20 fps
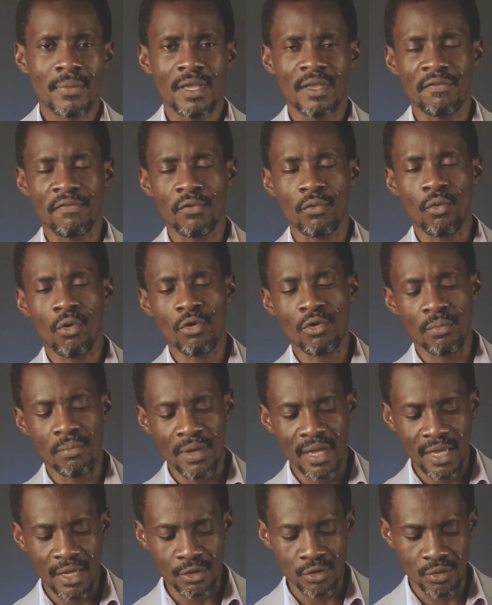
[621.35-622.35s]
if you want to
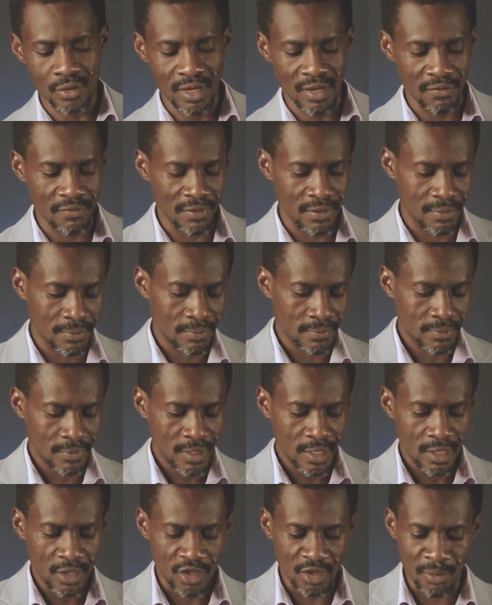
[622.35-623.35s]
make it to heaven.
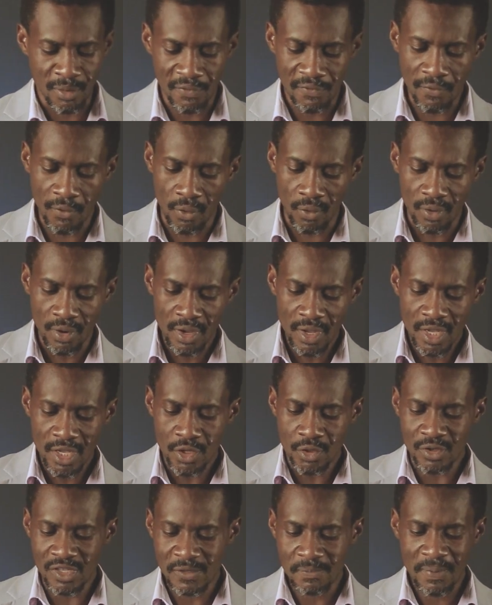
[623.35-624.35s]
Number four,
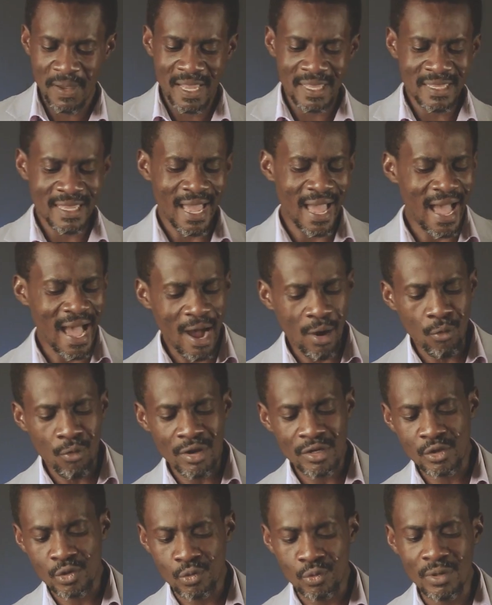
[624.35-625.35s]
you spend
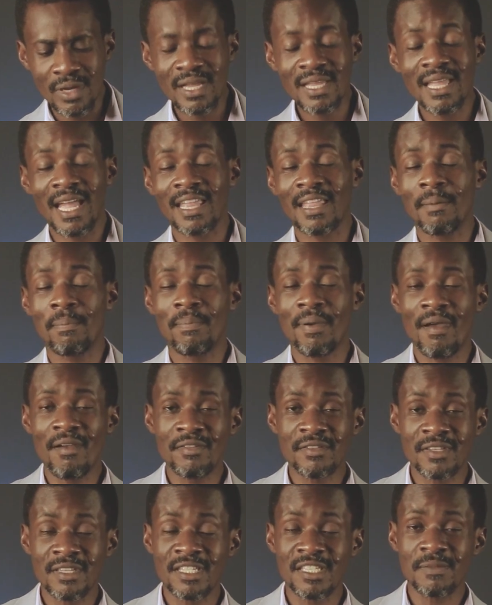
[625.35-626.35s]
hours looking at the
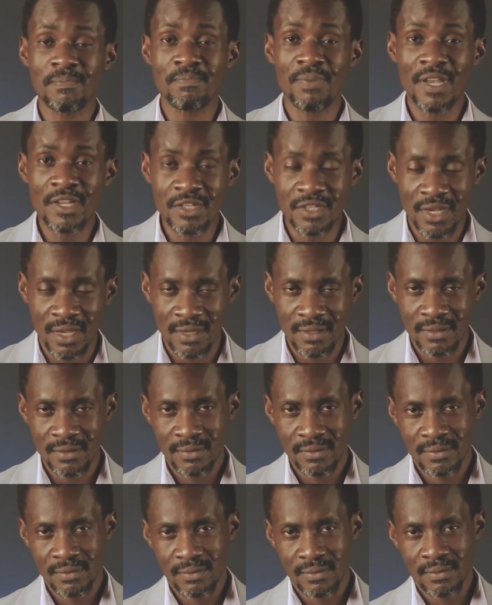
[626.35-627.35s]
person's picture.
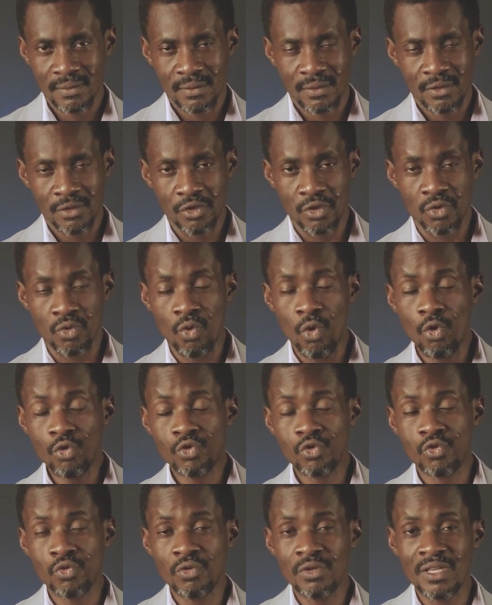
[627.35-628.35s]
You go
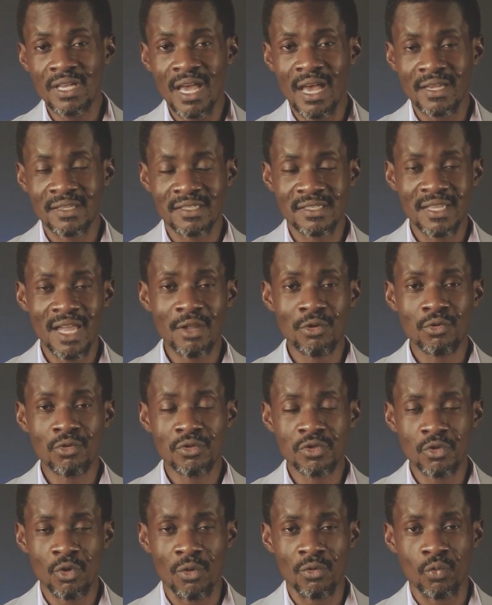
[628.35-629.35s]
through their
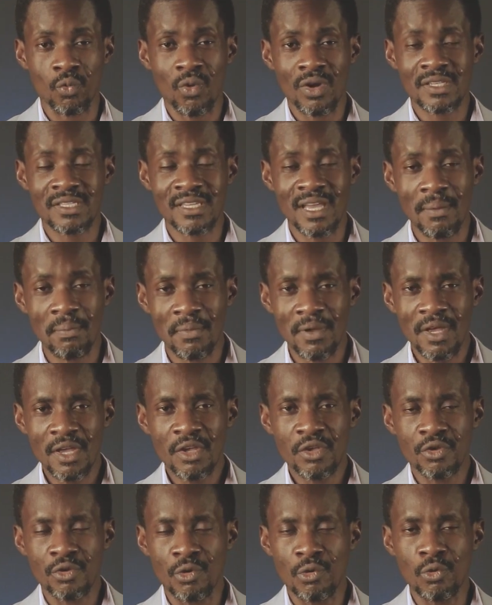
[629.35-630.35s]
status on WhatsApp.
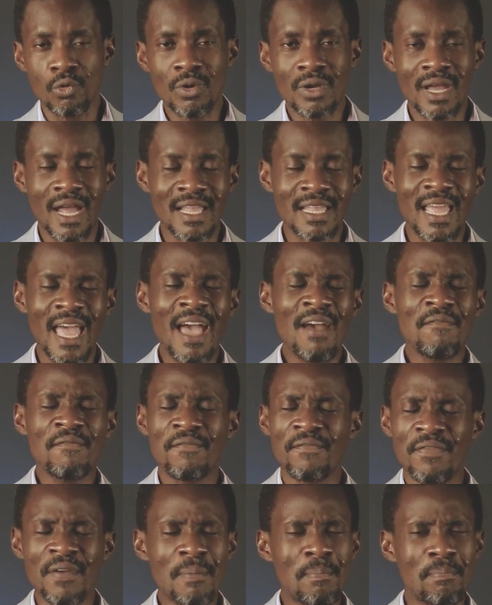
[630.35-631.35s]
You look at
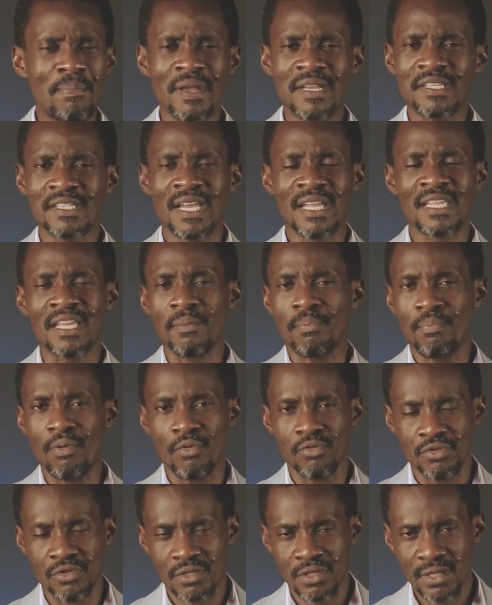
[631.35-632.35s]
every picture they
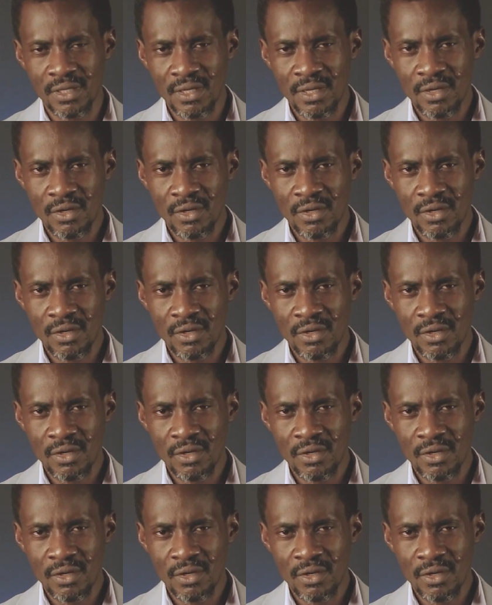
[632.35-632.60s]
post.